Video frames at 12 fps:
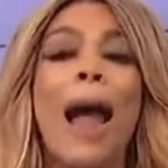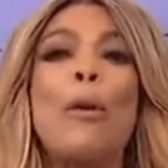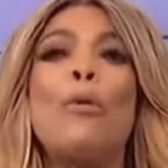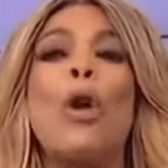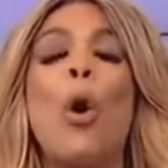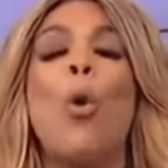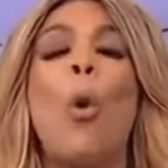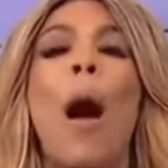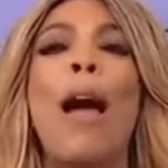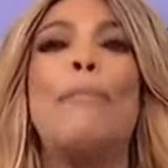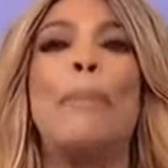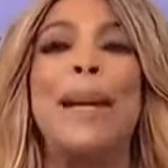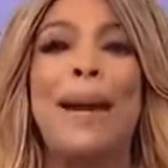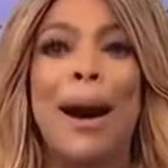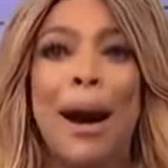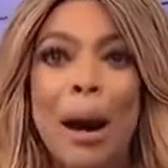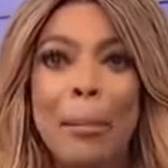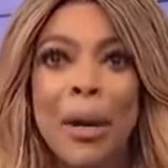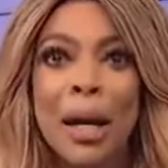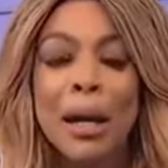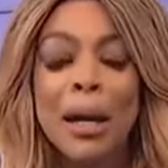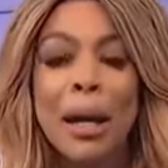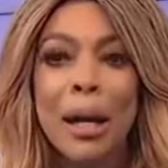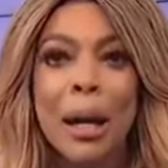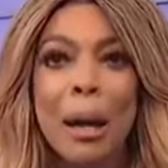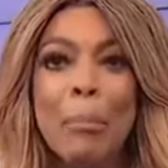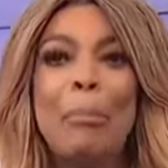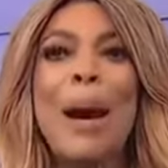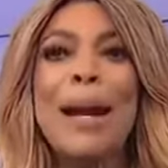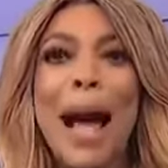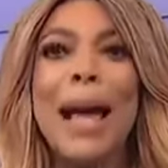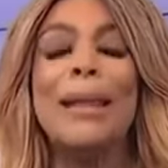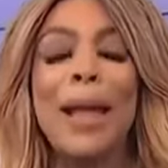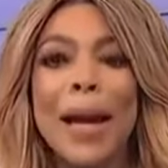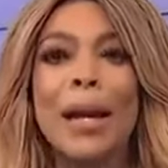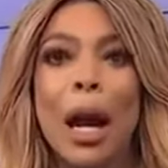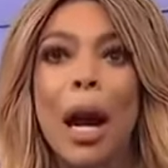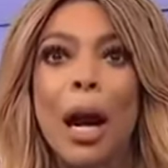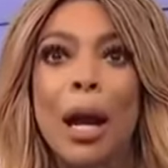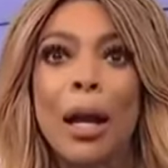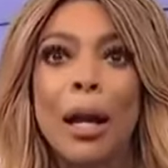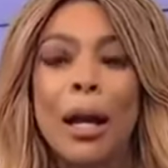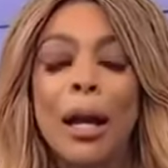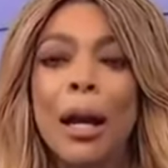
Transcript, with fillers: I don't know who I've become, but I like her.